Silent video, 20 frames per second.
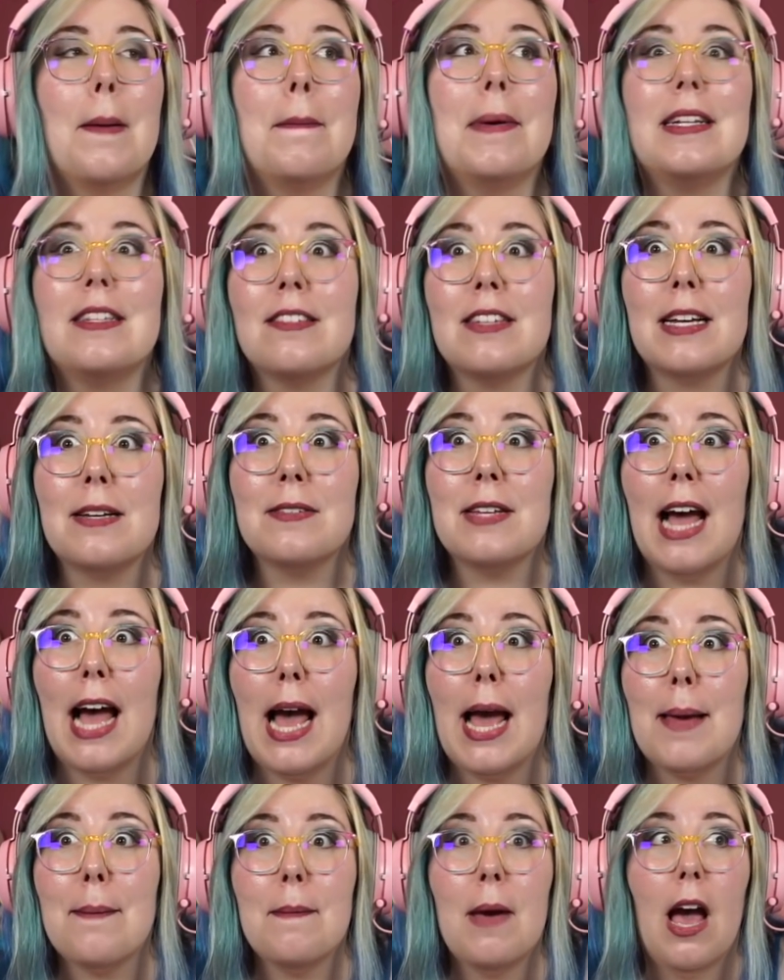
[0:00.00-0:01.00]
But same
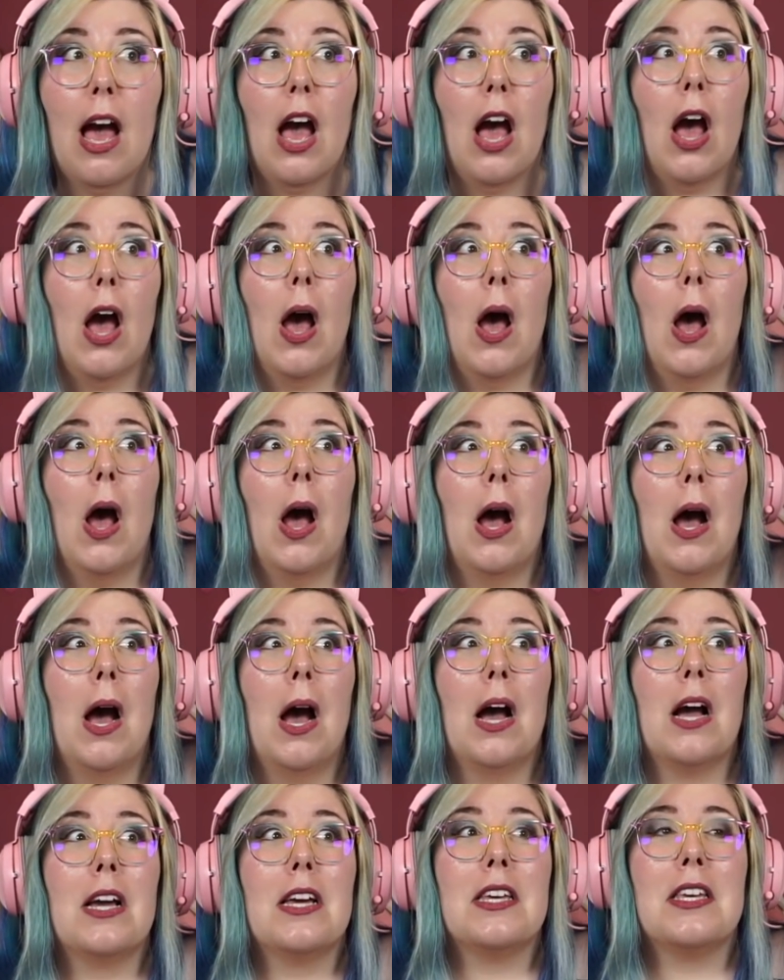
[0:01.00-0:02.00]

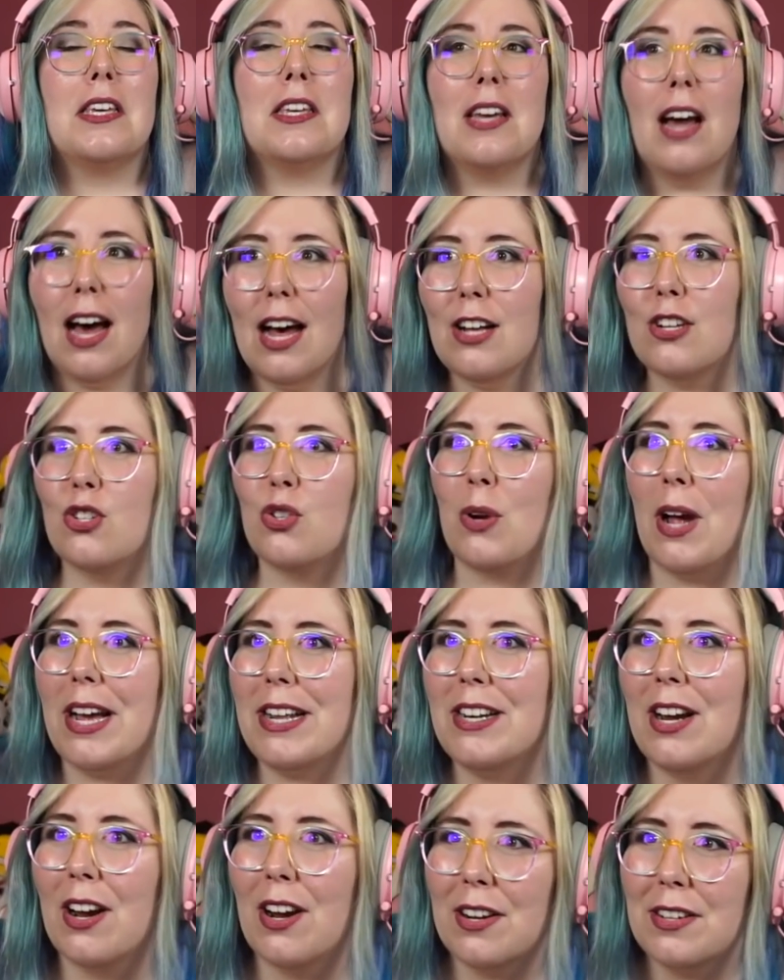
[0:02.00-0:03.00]
time, y'all
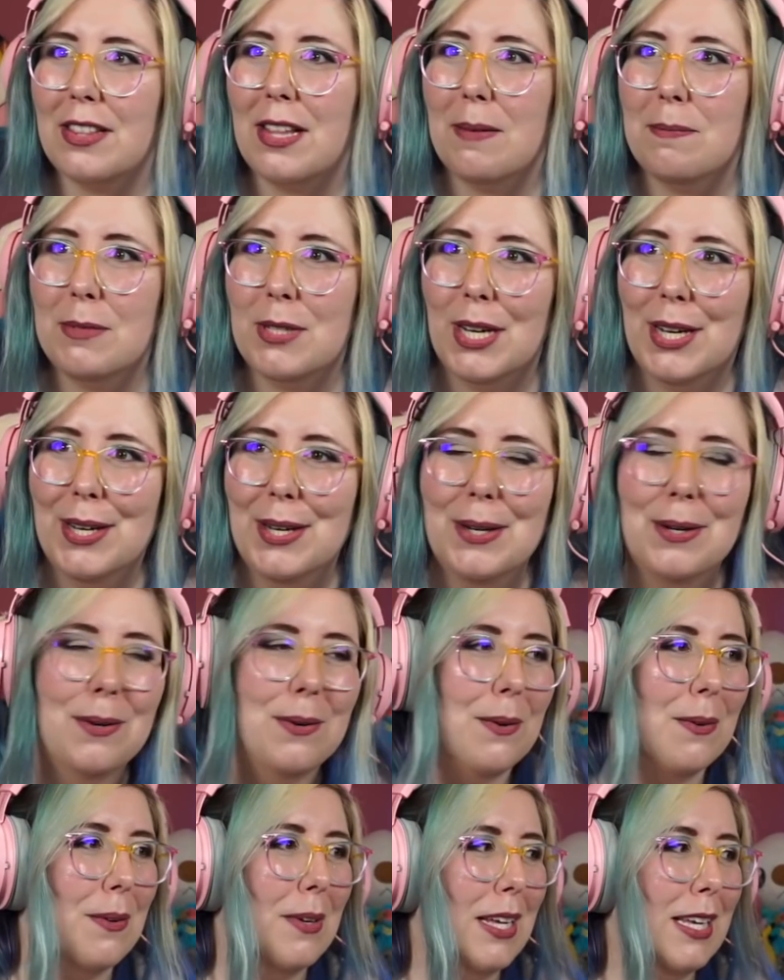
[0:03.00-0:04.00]
tried to hurt them
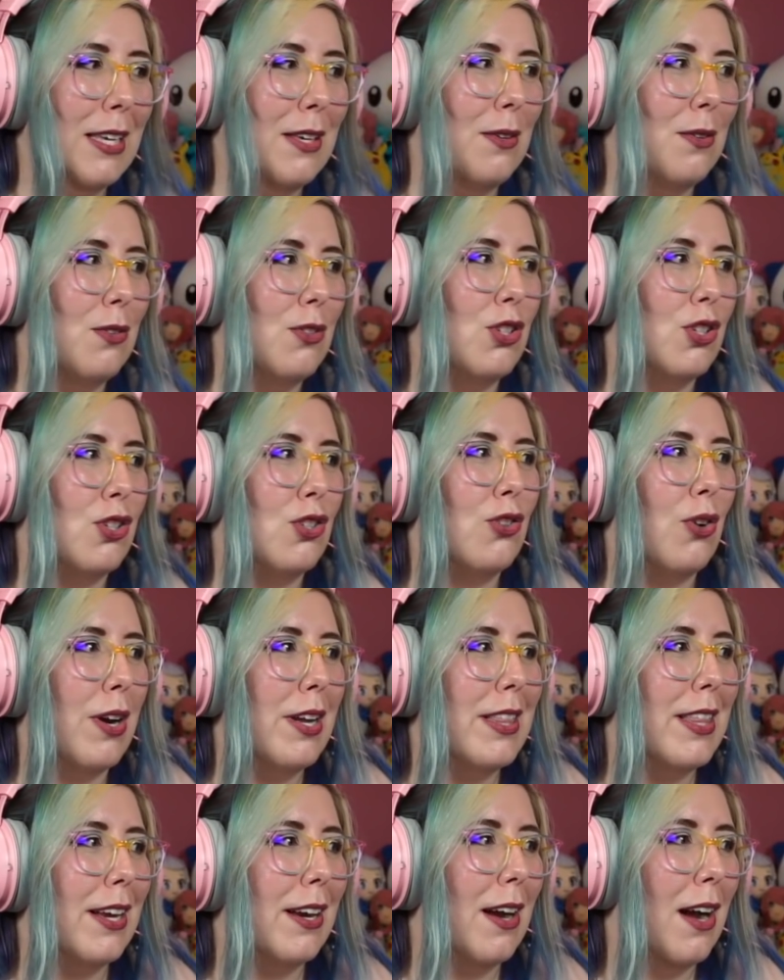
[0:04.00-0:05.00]
too! Like, you
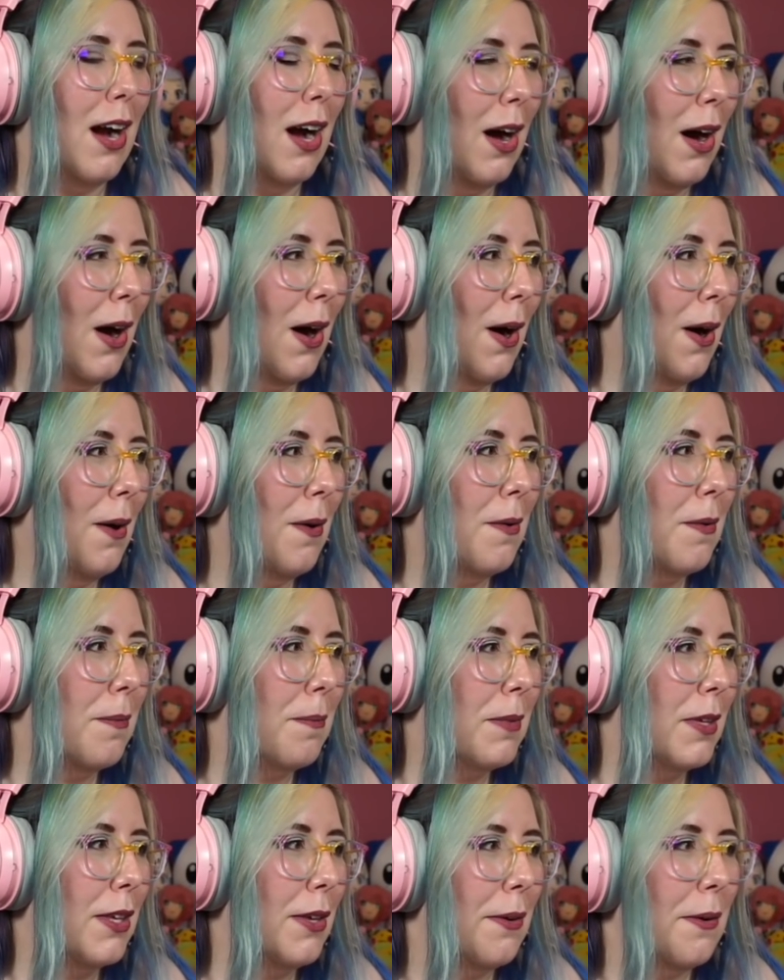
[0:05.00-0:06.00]
destroyed their
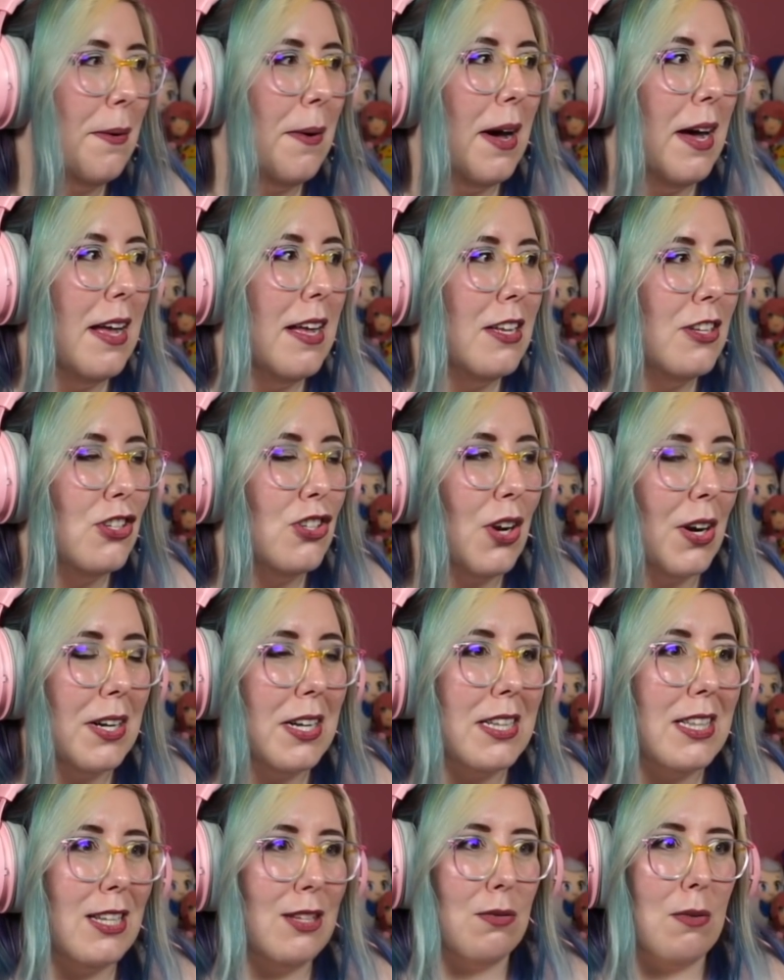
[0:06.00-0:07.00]
home! You
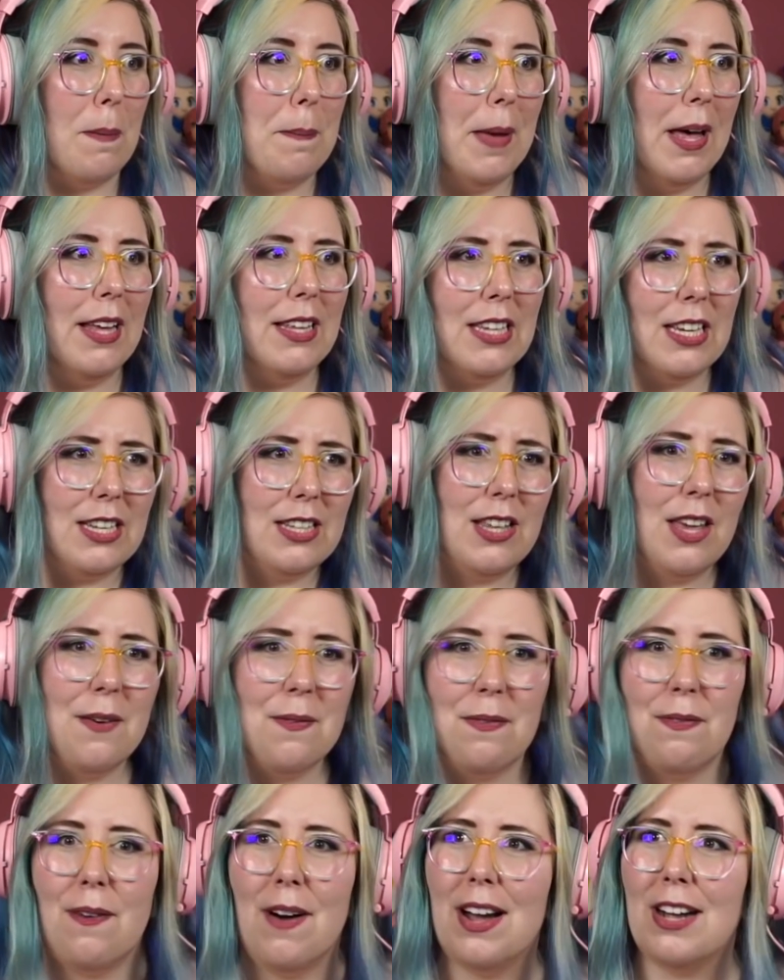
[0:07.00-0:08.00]
started this rebellion, you
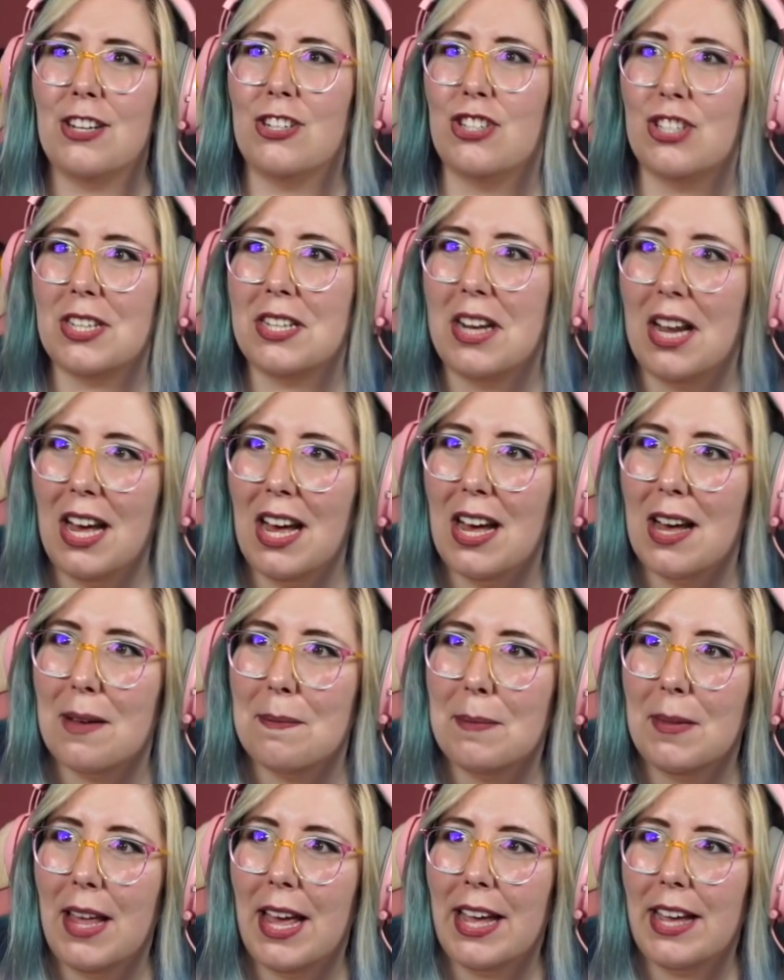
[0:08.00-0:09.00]
fucked shit
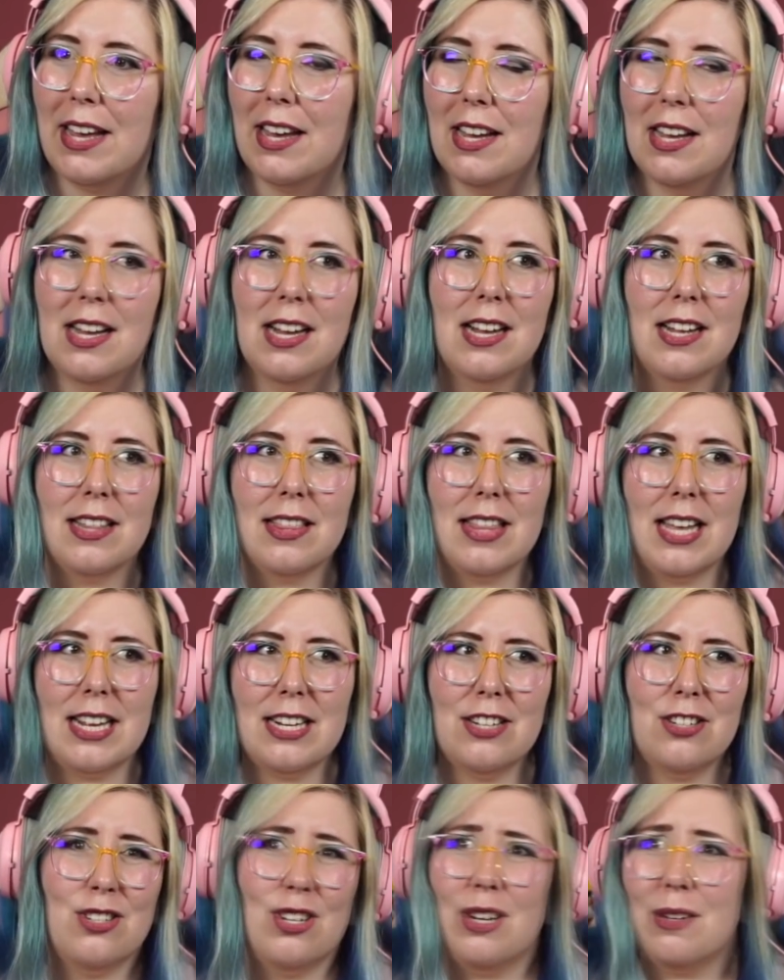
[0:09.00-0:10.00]
up! Like, they
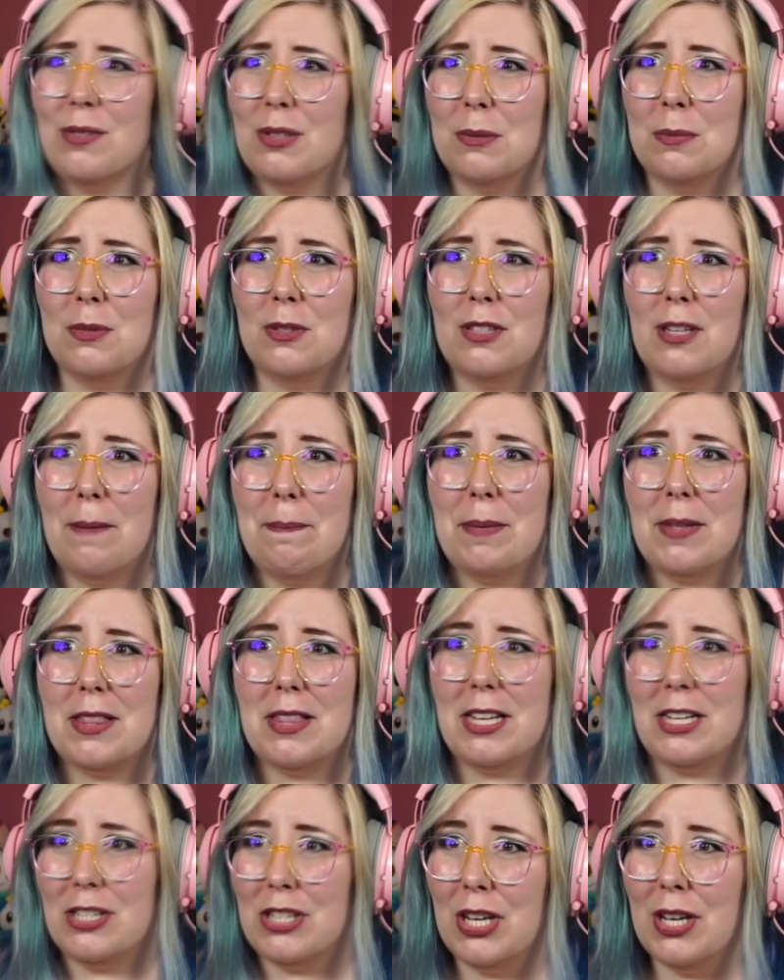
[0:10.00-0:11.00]
deserve some
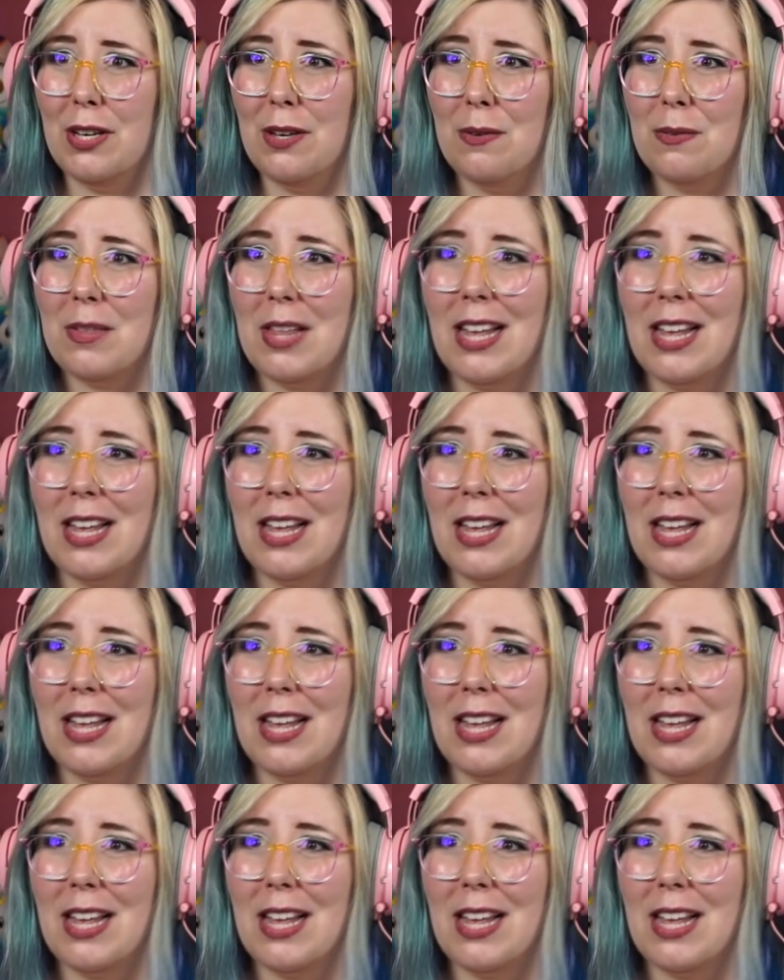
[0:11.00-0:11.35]
sympathy too!